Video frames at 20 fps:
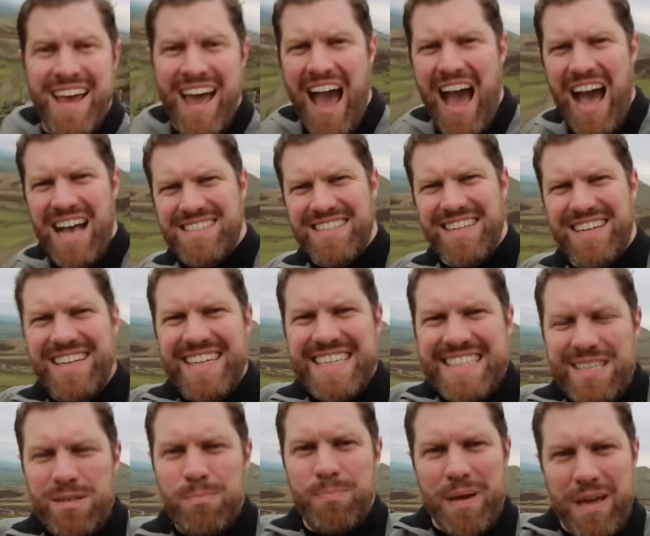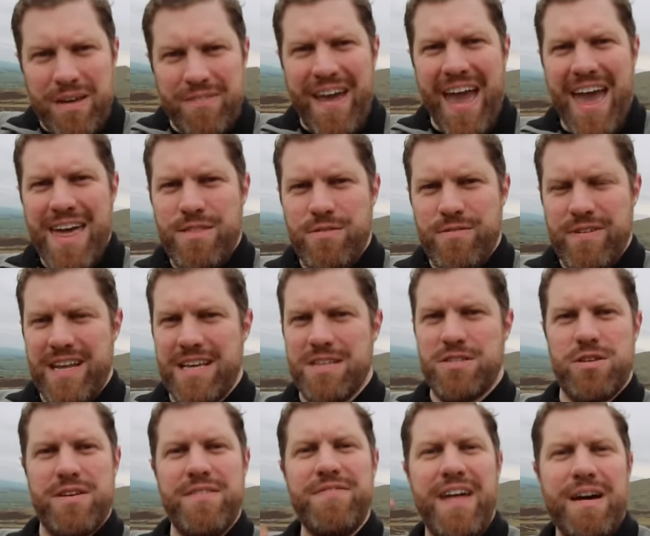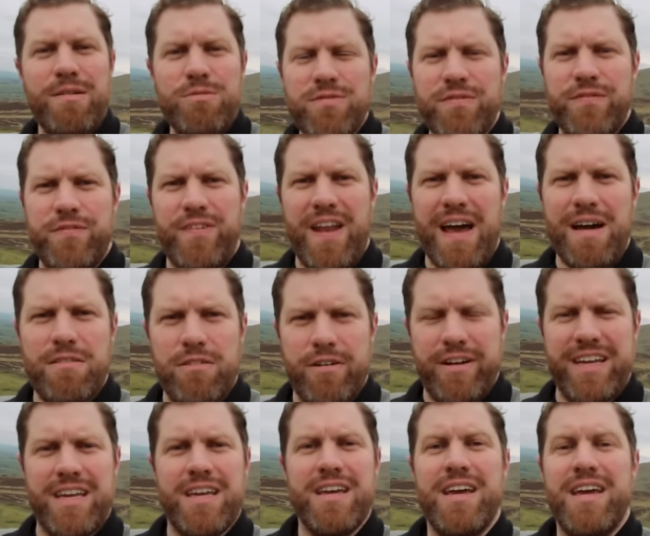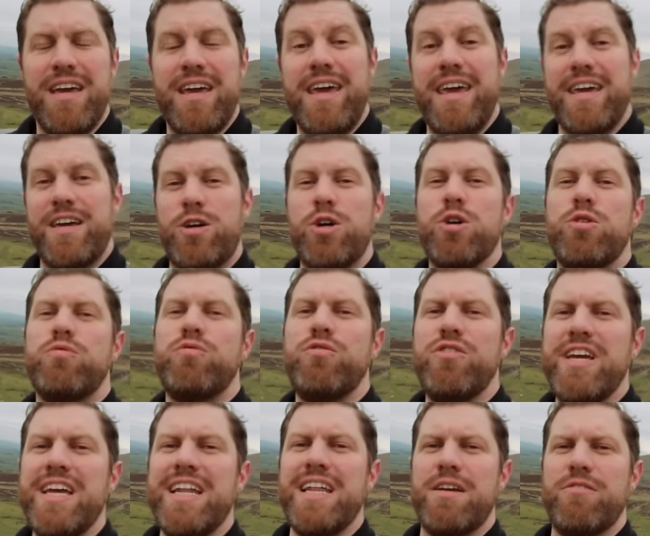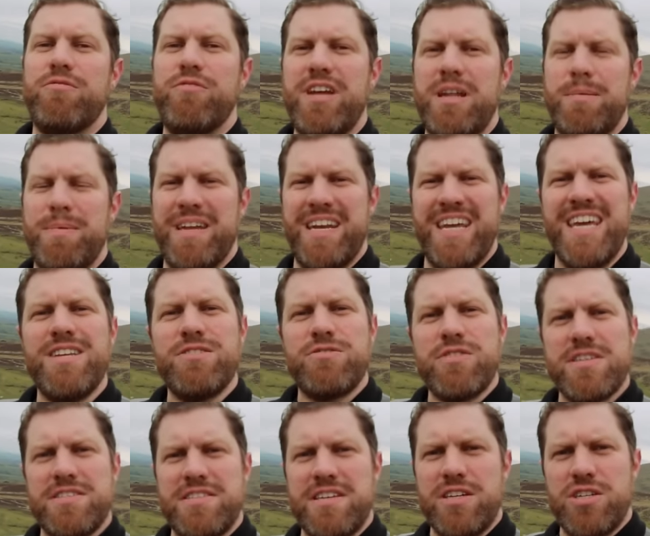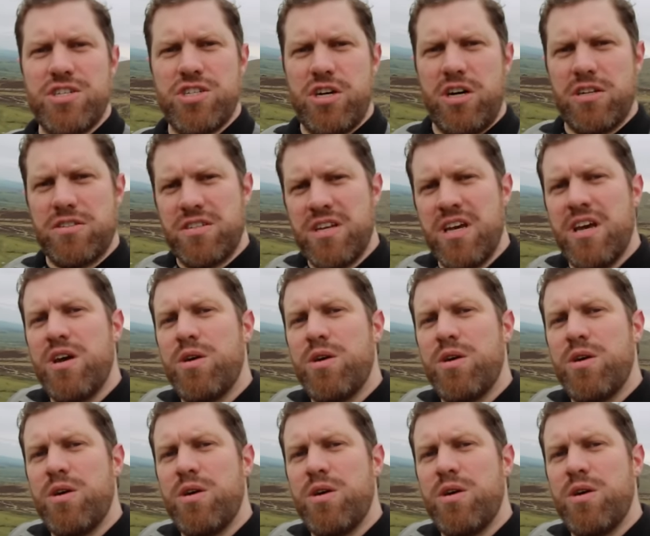has a little bit of heather in it, so if that was flowering it could really really be an interesting shot